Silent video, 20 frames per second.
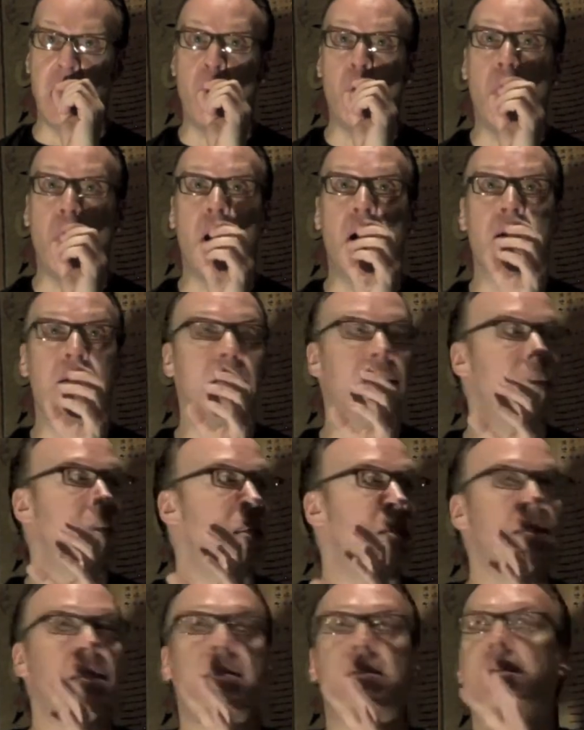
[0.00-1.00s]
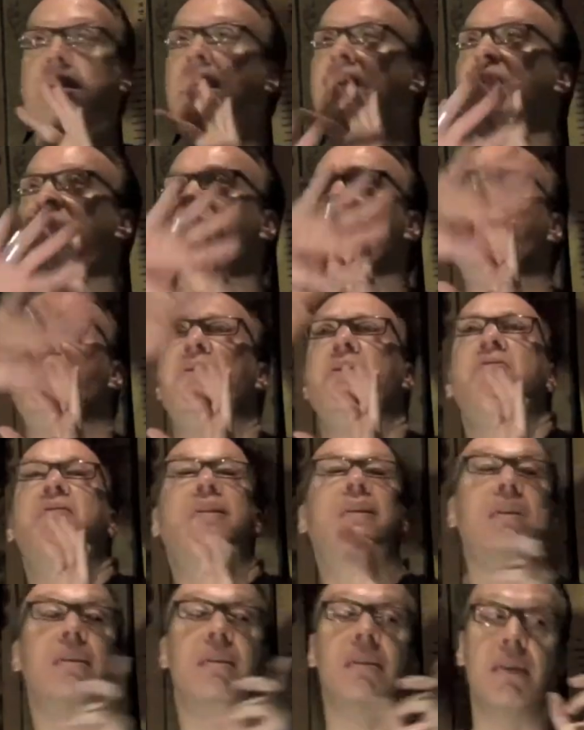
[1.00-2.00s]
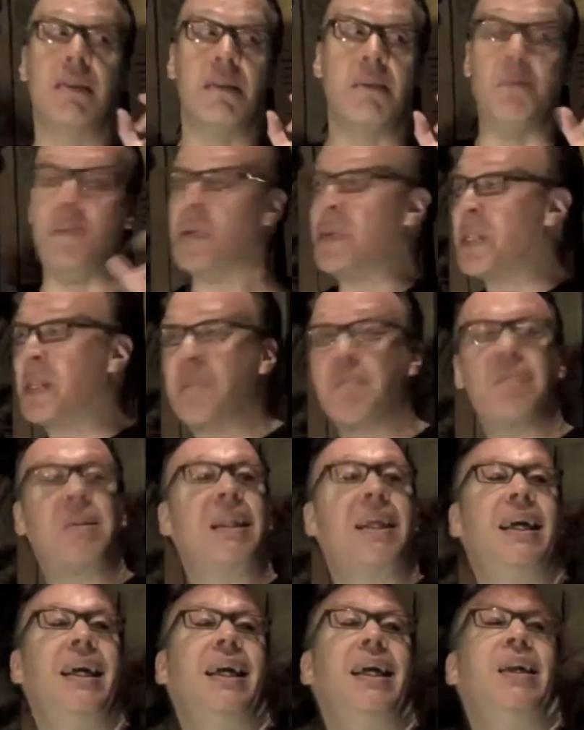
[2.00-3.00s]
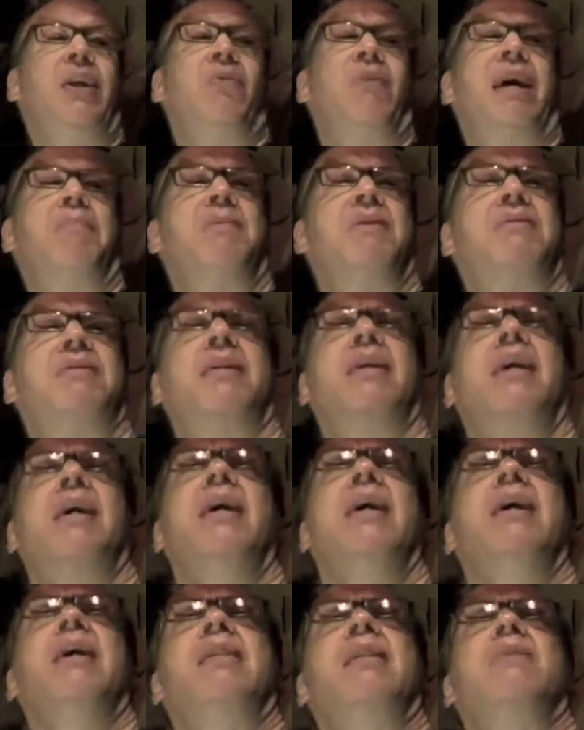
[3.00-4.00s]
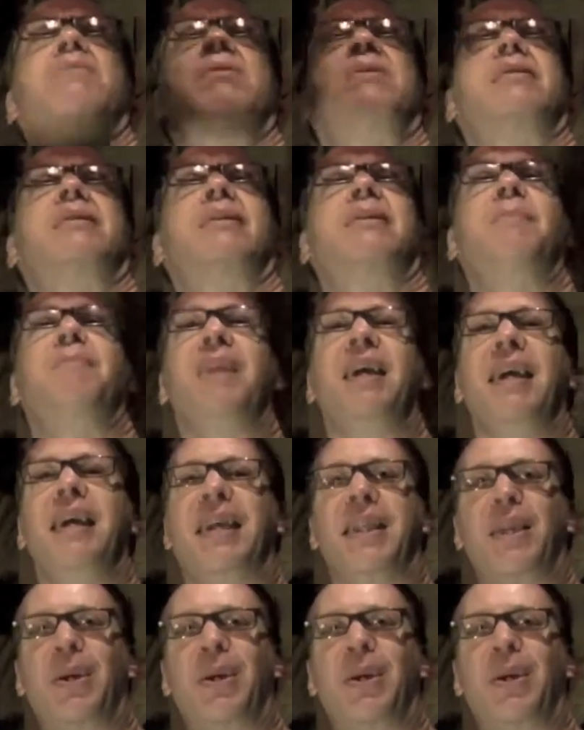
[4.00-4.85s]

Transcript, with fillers: and I walked into this installation. Music, music playing, grand music. There was a